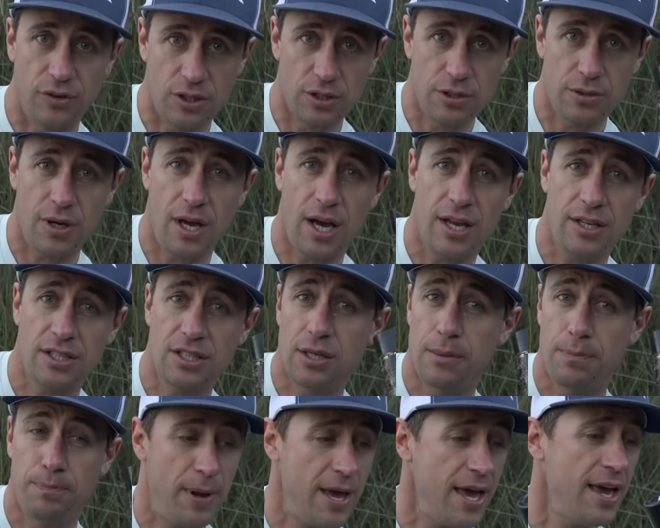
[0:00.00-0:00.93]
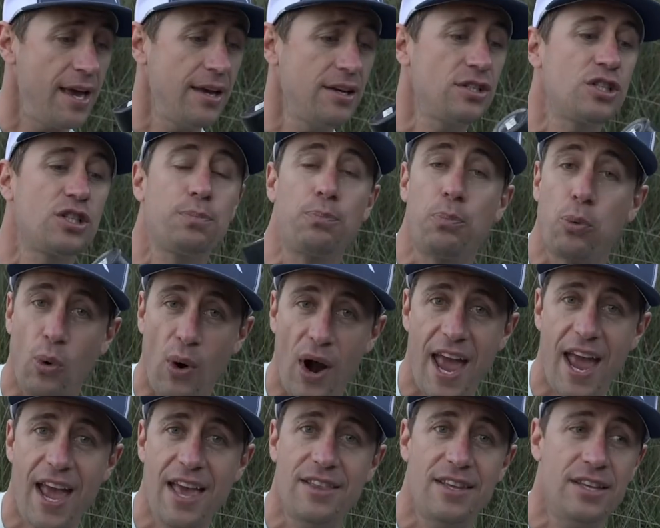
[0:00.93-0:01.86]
There's uh, Bang spray